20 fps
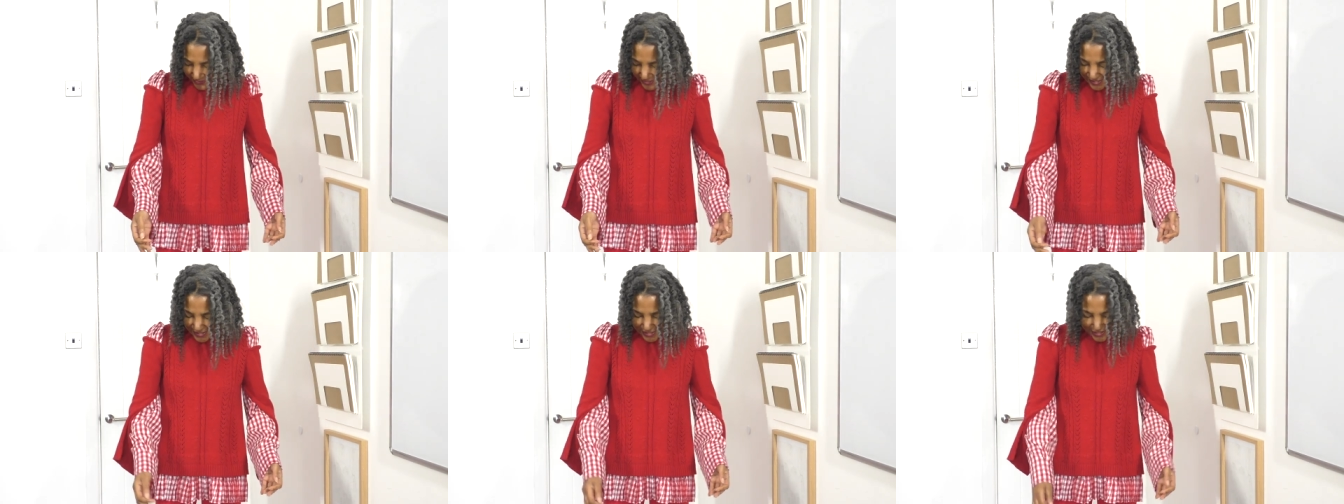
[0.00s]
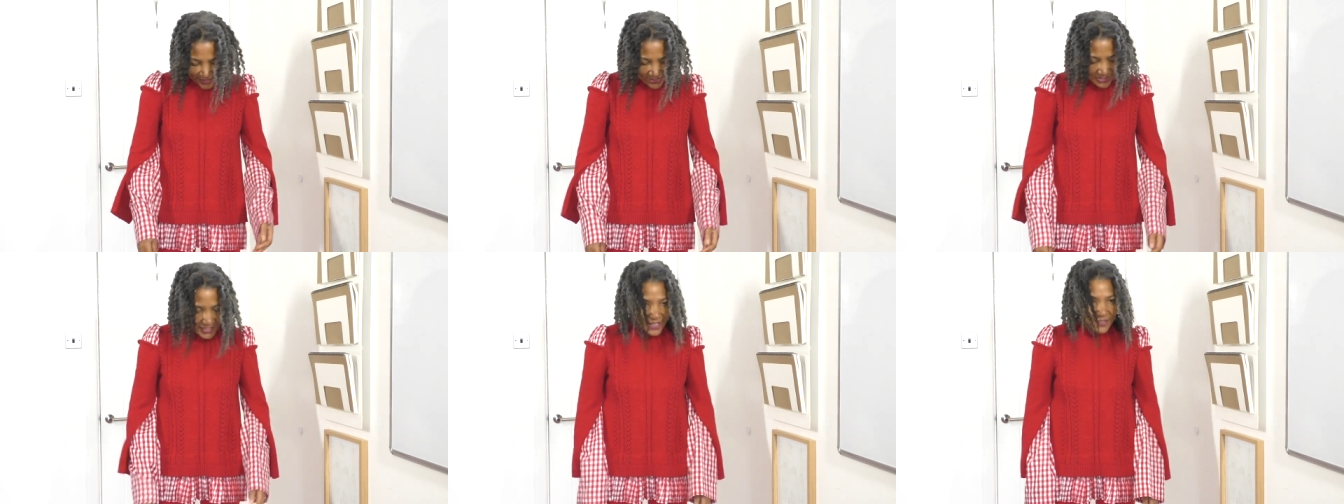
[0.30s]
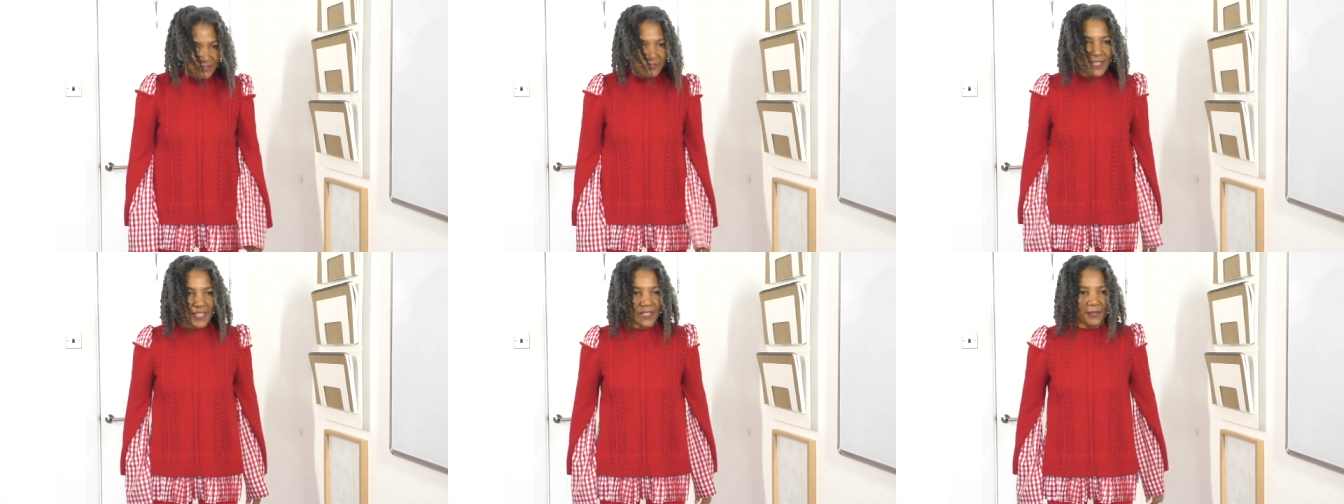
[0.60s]
It's turned
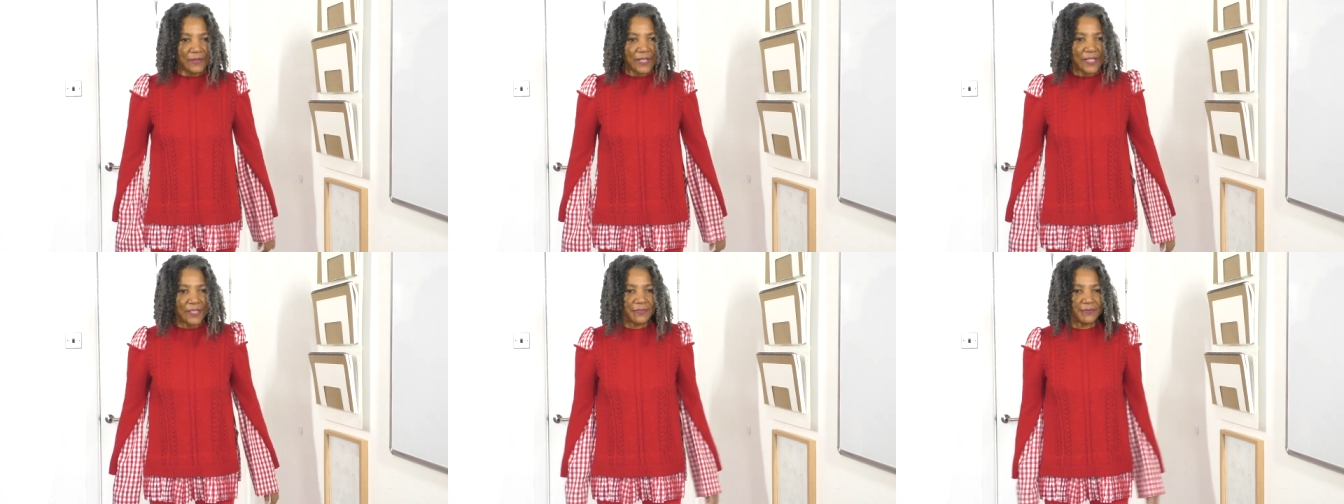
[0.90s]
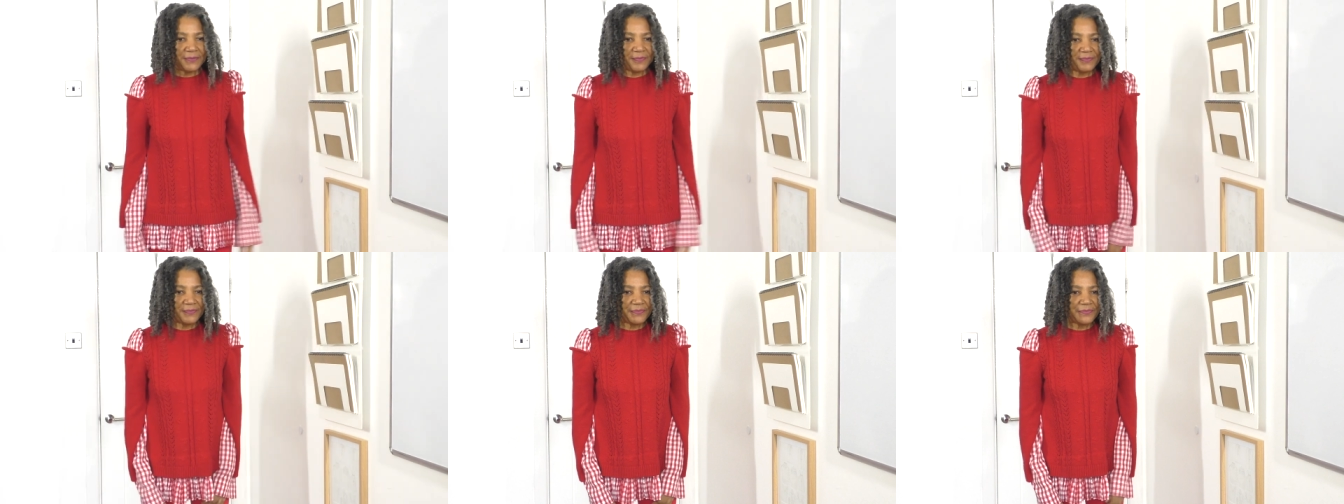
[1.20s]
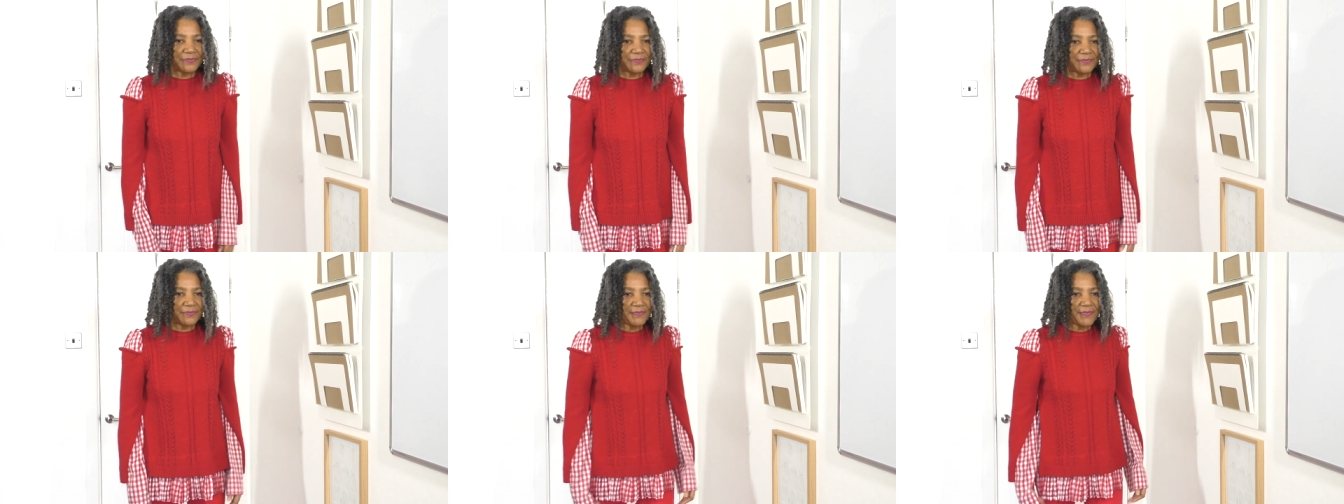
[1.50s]
out really well.
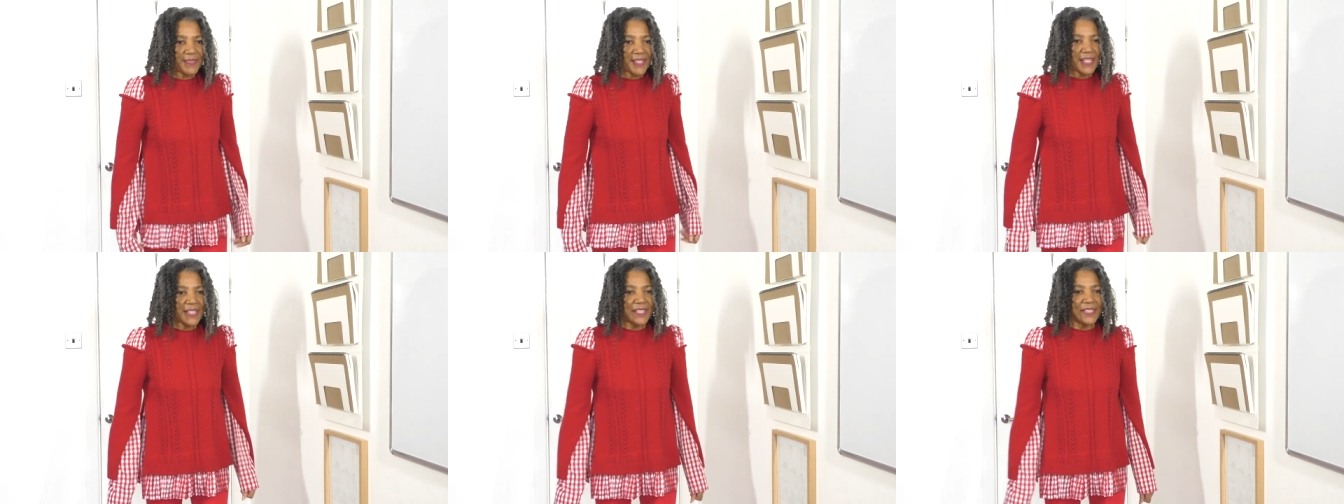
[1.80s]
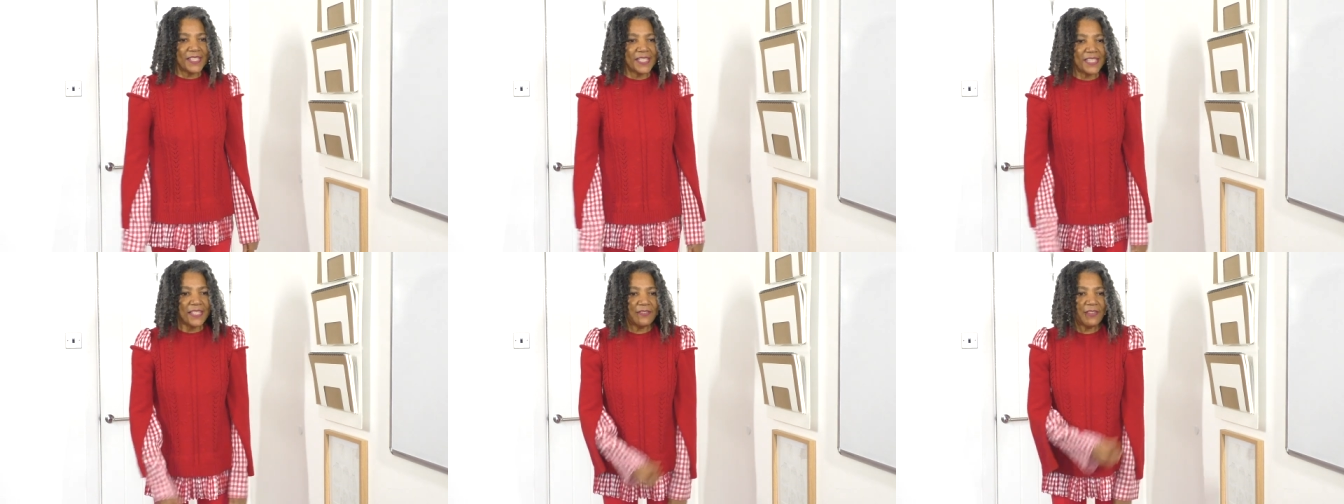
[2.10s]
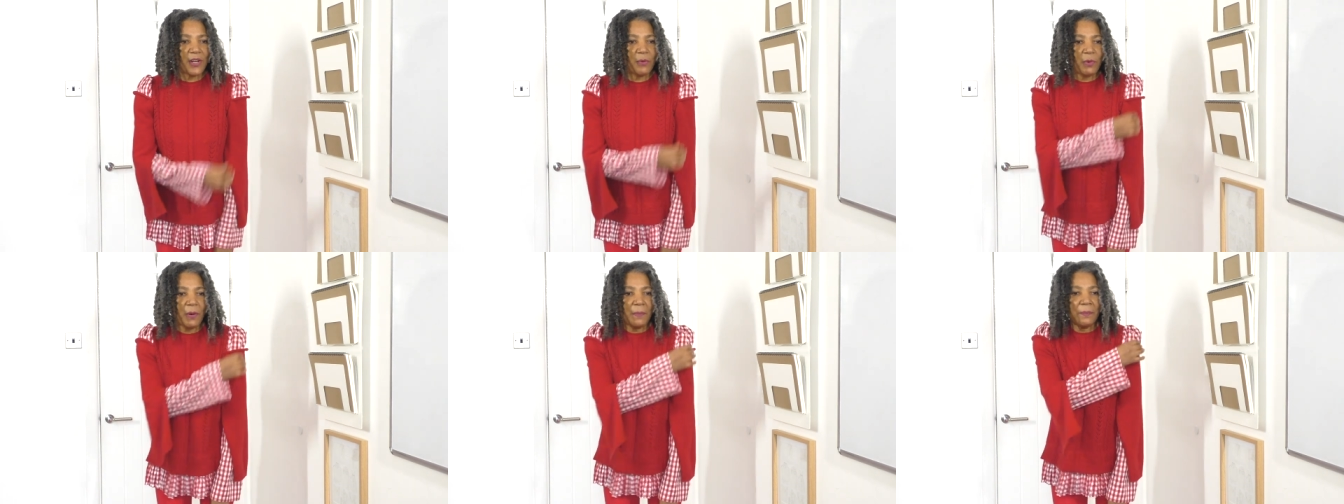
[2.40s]
You can see I've
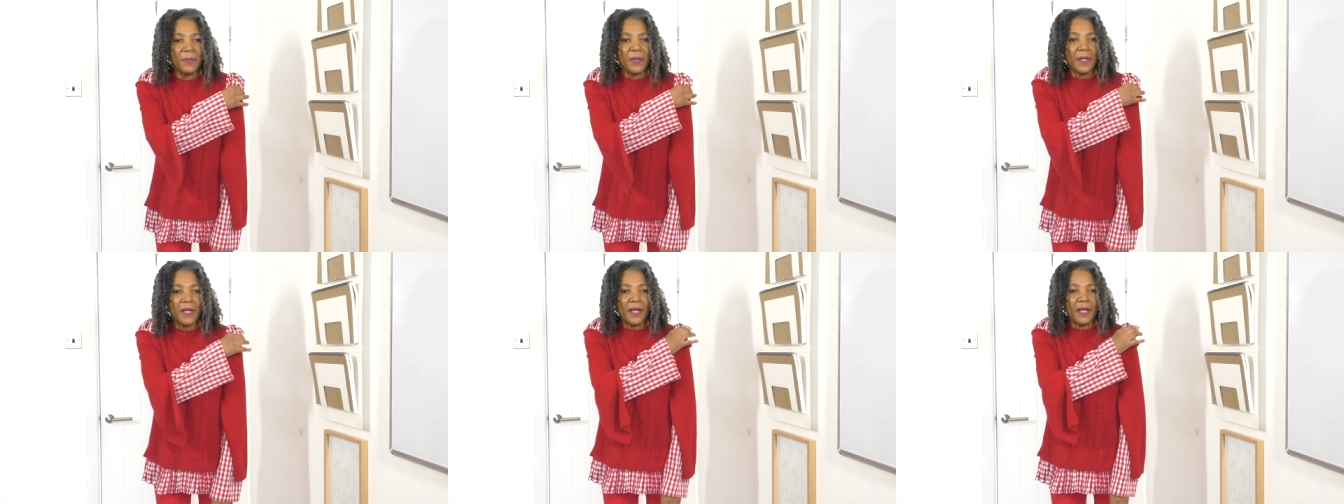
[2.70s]
got one.